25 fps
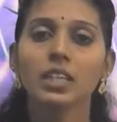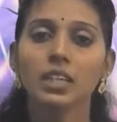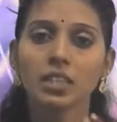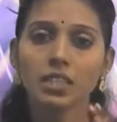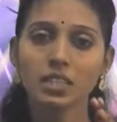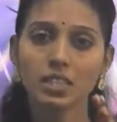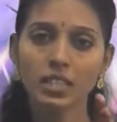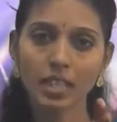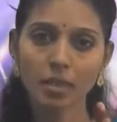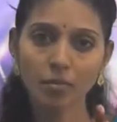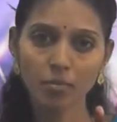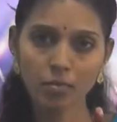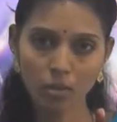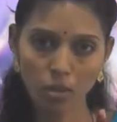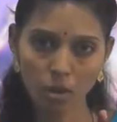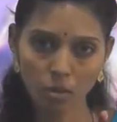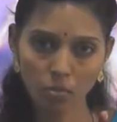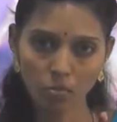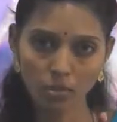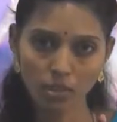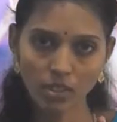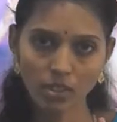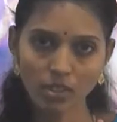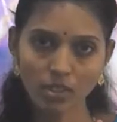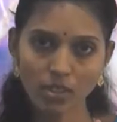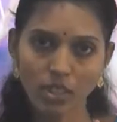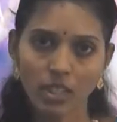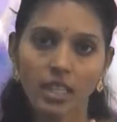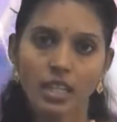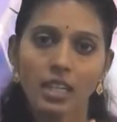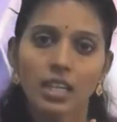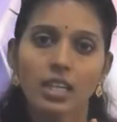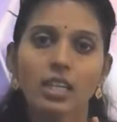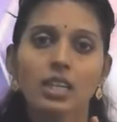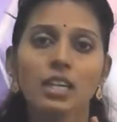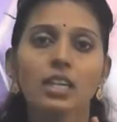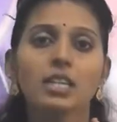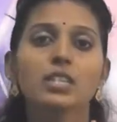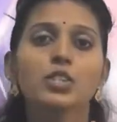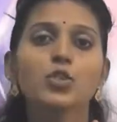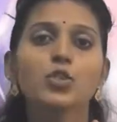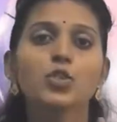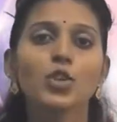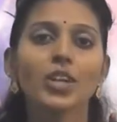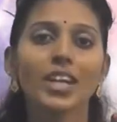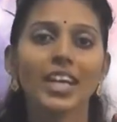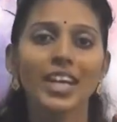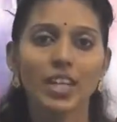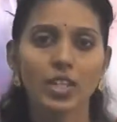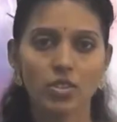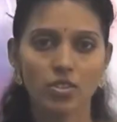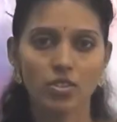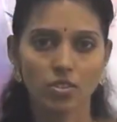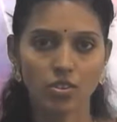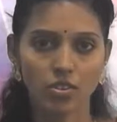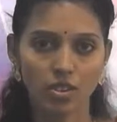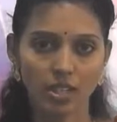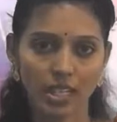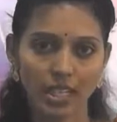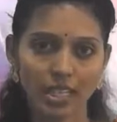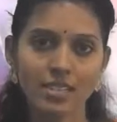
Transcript: the same rhombus change